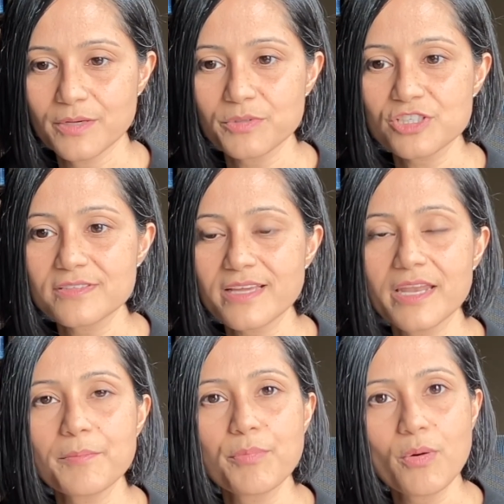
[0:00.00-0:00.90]
which is
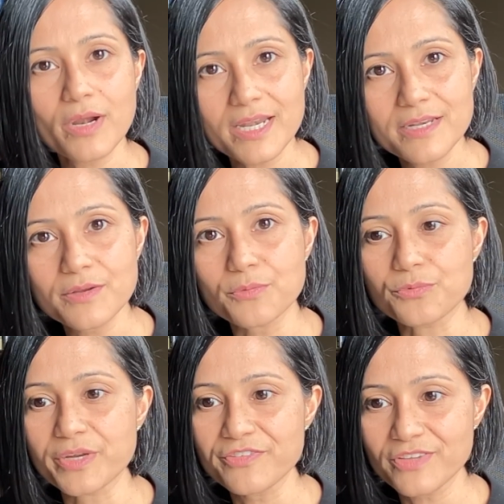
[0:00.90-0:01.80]
an important
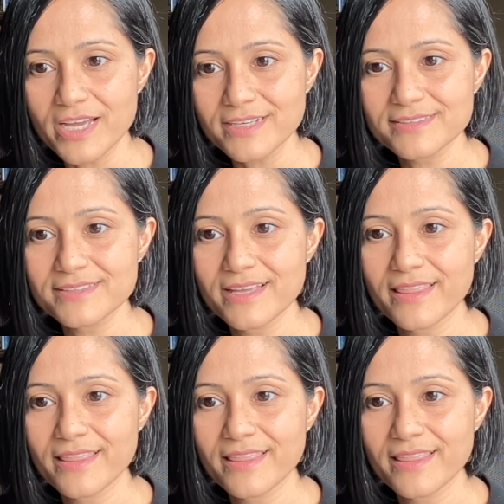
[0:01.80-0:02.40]
reflex